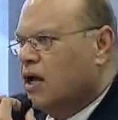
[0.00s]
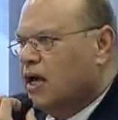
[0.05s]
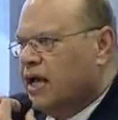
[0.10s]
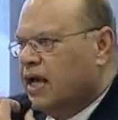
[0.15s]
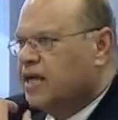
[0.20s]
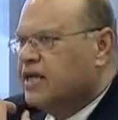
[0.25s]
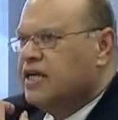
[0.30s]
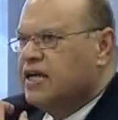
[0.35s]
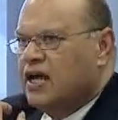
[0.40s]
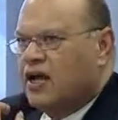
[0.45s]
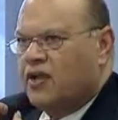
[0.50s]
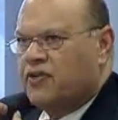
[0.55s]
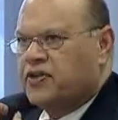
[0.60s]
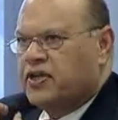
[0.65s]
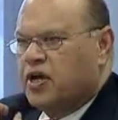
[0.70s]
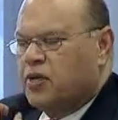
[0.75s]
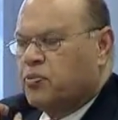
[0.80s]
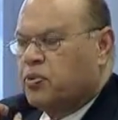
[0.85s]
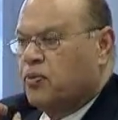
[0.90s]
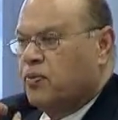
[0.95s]
any
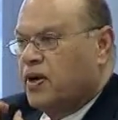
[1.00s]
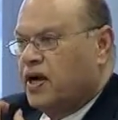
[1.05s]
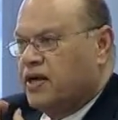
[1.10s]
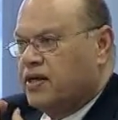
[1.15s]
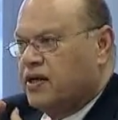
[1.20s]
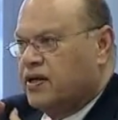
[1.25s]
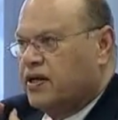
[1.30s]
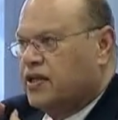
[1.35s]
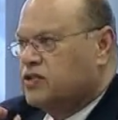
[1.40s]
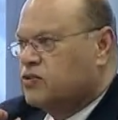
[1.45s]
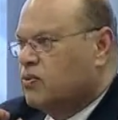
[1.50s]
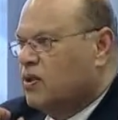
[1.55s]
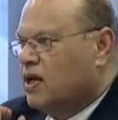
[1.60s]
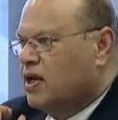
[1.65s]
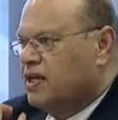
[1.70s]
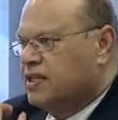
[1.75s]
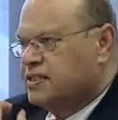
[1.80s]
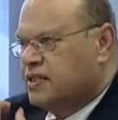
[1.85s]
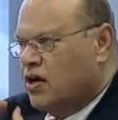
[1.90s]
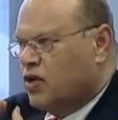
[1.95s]
healthcare provider as
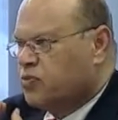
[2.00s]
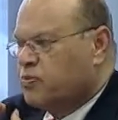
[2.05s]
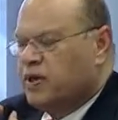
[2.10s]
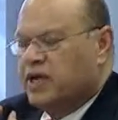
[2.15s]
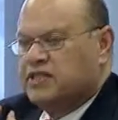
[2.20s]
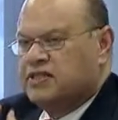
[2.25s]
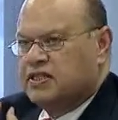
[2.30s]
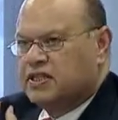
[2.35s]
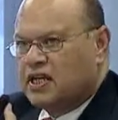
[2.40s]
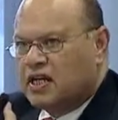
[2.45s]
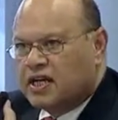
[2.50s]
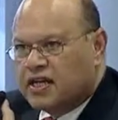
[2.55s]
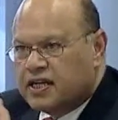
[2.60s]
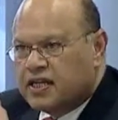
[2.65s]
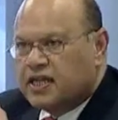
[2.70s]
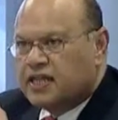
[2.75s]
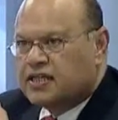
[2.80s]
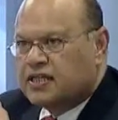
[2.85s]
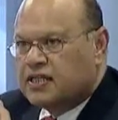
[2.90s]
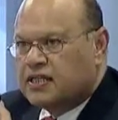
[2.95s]
well as outpatient
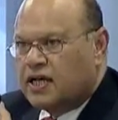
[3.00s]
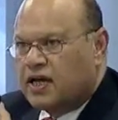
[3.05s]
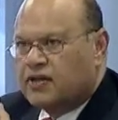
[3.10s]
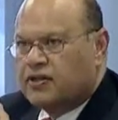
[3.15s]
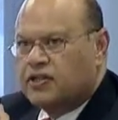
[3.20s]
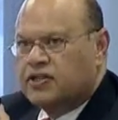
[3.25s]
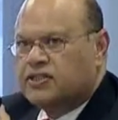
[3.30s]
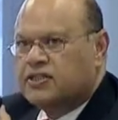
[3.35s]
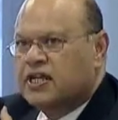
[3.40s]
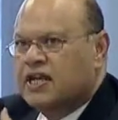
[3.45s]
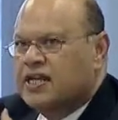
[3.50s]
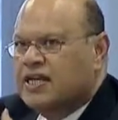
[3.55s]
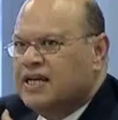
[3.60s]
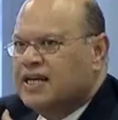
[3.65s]
clinic and others,